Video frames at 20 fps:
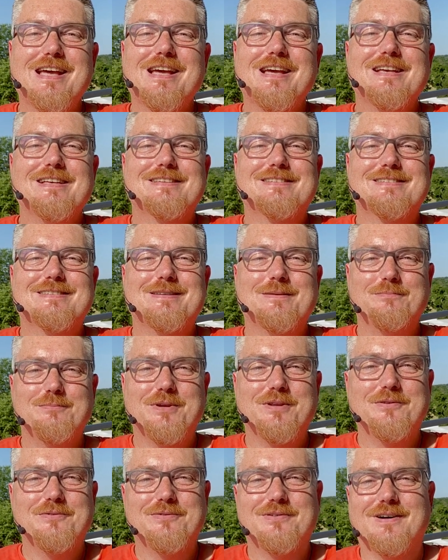
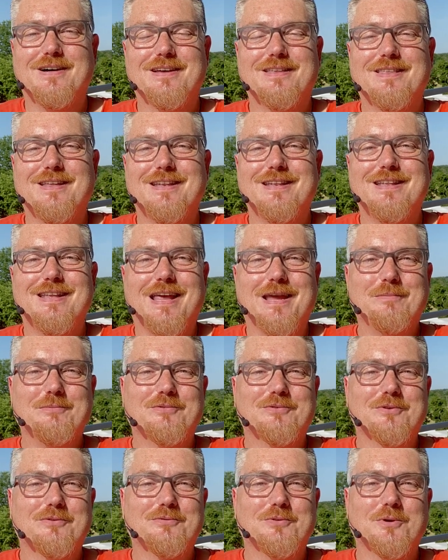simplify the
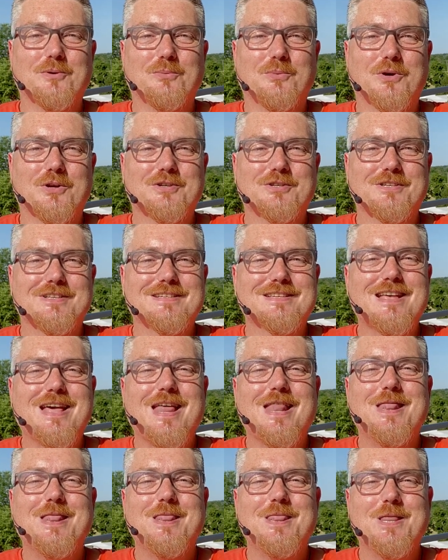names of your watches.
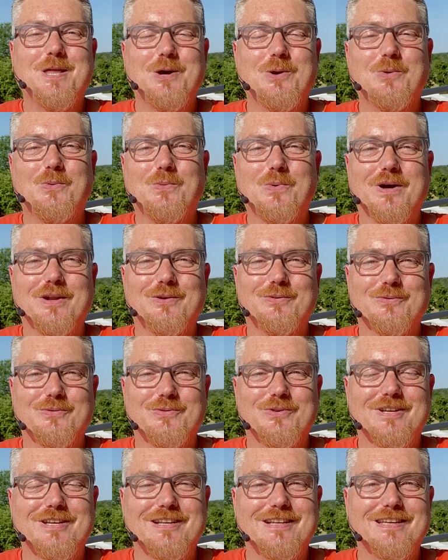No one
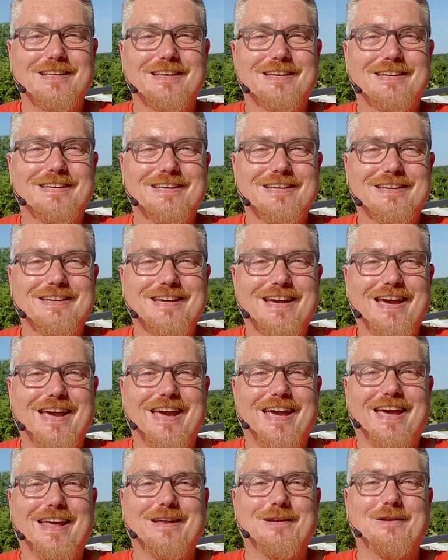really
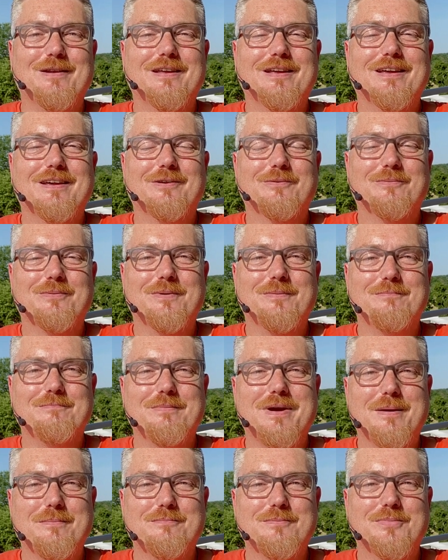can
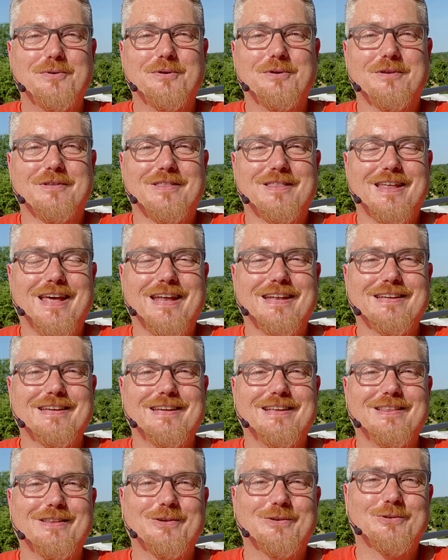remember that
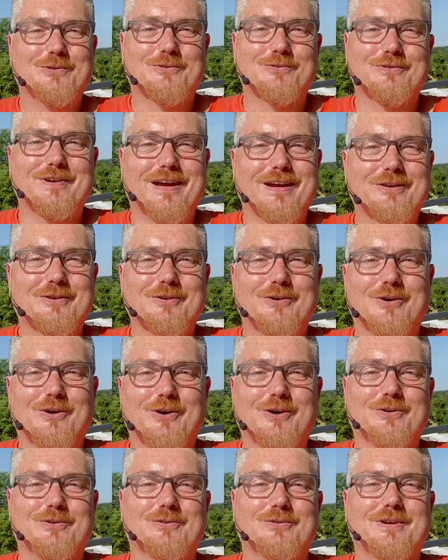in the correct
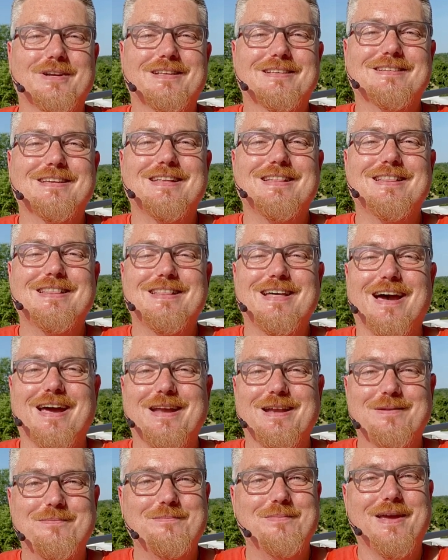order. It's a
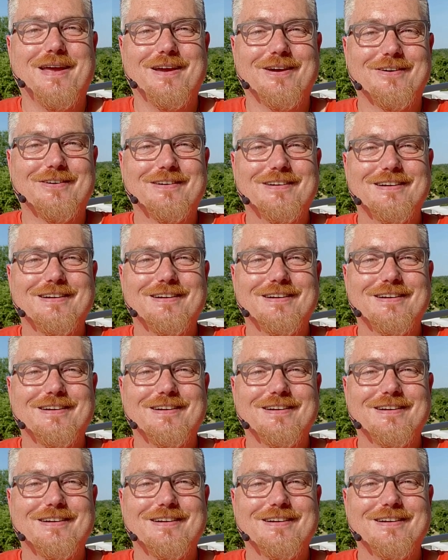nightmare.